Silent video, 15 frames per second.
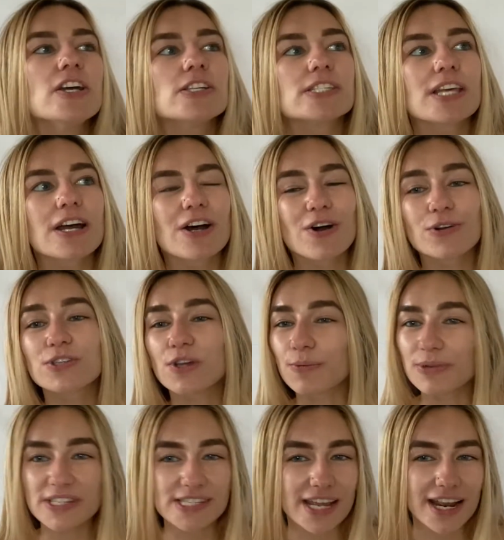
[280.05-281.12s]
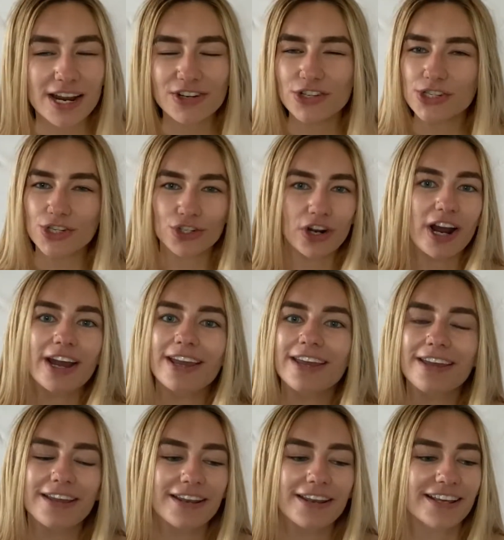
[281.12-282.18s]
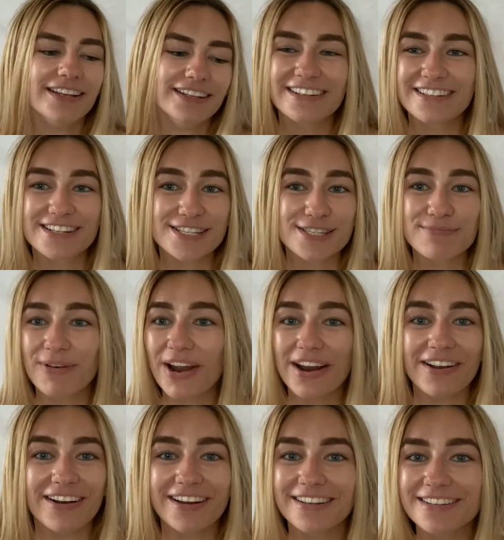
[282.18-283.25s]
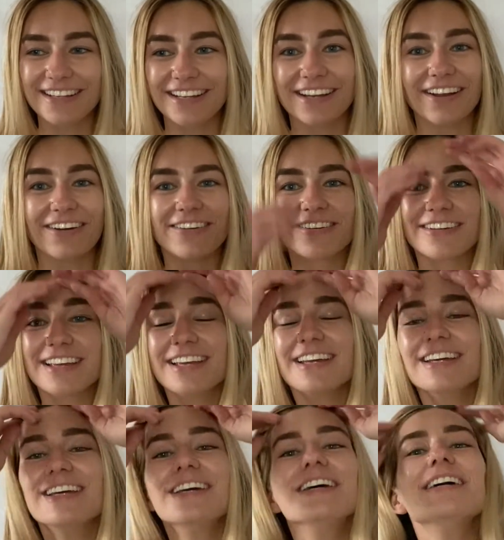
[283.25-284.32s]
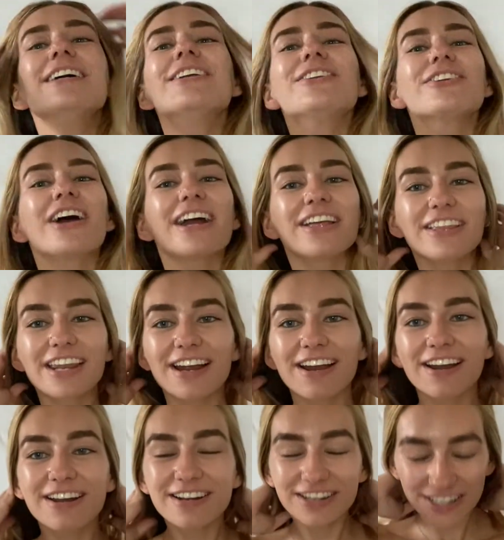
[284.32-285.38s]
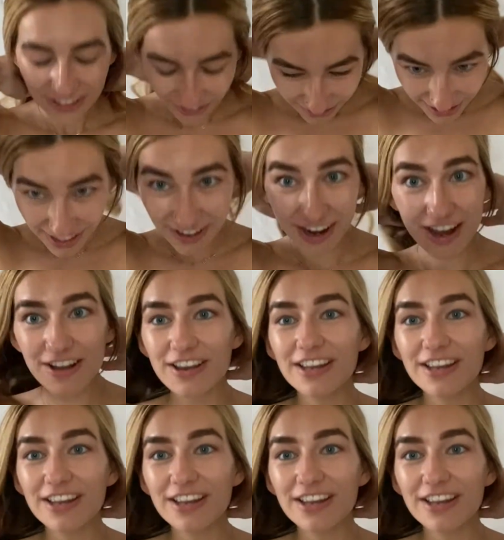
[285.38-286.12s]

So don't be scared, just try it and just spray it on, you know trial and error, you'll figure it out.